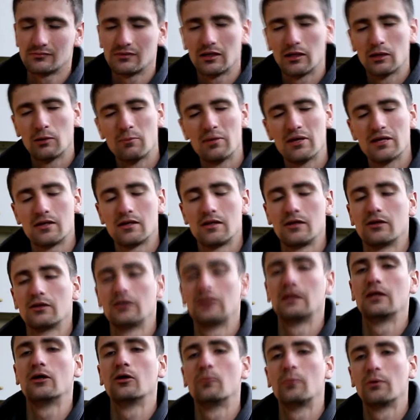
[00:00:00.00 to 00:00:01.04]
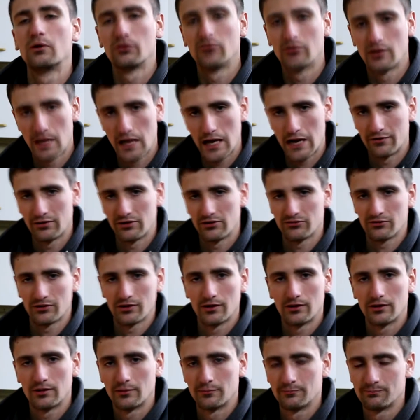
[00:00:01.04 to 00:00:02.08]
admittedly a little bit on the hairy
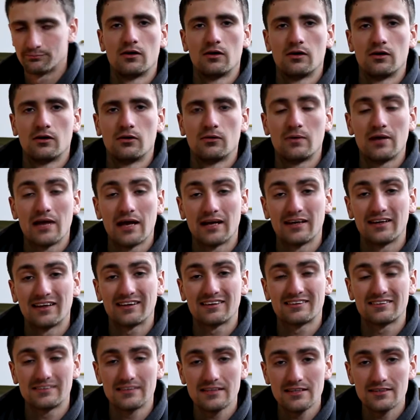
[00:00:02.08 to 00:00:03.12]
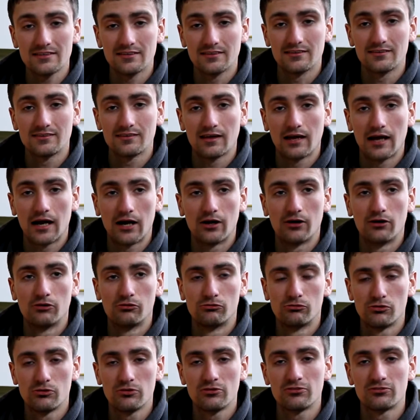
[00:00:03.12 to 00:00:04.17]
side. We had exceeded our
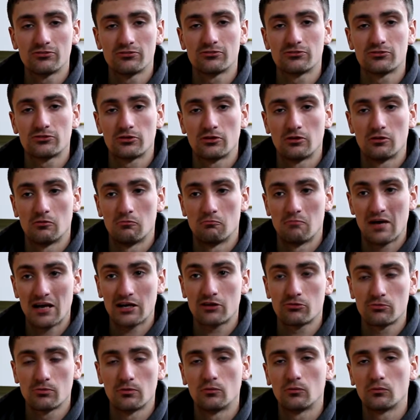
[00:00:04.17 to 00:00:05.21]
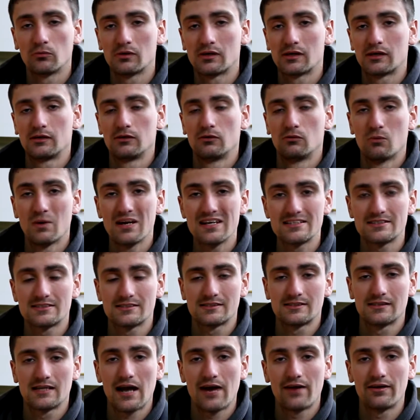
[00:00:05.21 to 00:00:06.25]
roof's maximum weight
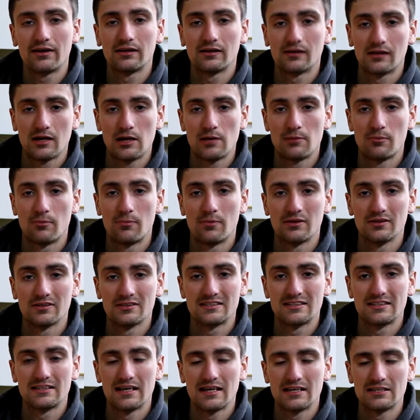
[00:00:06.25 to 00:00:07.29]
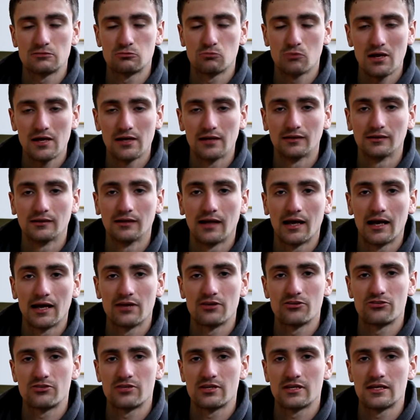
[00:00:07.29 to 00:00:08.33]
carrying capability as well
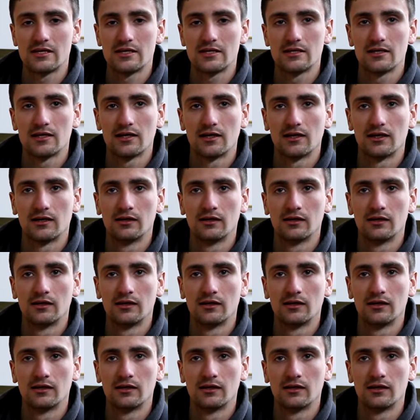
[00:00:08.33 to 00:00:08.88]
as the